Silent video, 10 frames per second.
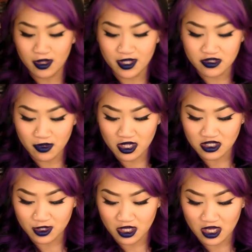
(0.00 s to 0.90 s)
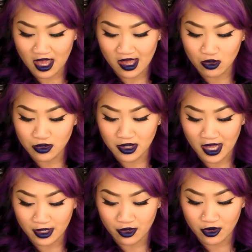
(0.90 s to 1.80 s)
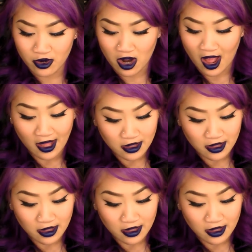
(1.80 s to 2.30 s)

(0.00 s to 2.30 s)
This one is the angled liner